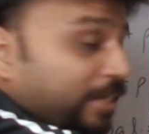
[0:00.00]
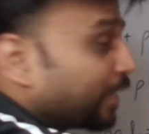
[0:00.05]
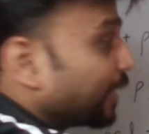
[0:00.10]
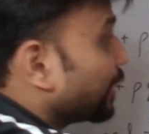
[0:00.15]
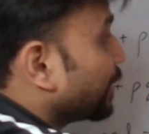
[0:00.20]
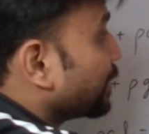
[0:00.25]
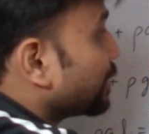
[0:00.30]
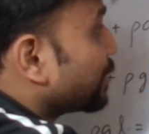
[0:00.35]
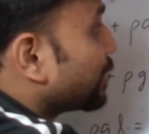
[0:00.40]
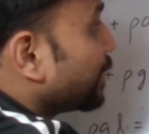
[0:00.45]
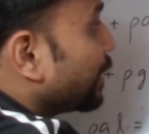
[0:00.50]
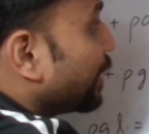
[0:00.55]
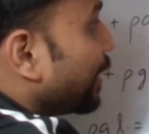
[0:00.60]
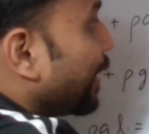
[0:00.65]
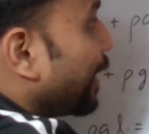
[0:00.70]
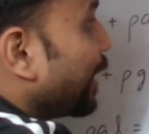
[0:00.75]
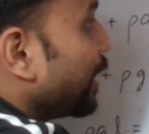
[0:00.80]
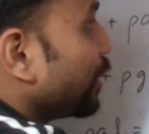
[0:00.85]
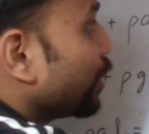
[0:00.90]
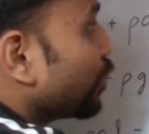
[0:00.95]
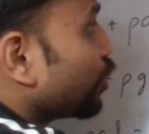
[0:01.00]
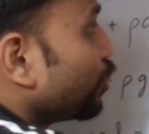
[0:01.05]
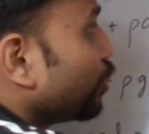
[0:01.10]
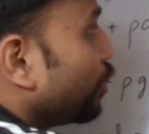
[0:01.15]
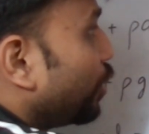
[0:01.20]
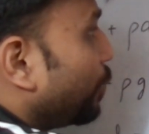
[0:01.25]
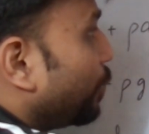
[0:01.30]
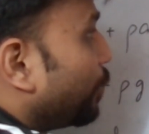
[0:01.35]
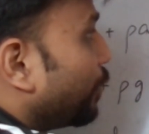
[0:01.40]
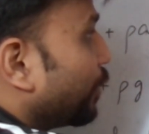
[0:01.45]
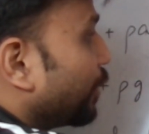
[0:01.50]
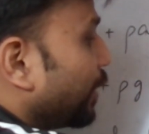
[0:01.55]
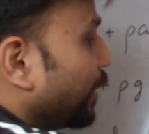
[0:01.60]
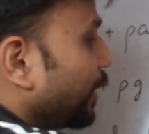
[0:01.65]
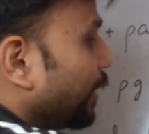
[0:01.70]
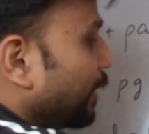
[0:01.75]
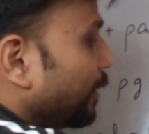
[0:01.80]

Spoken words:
I can say h upon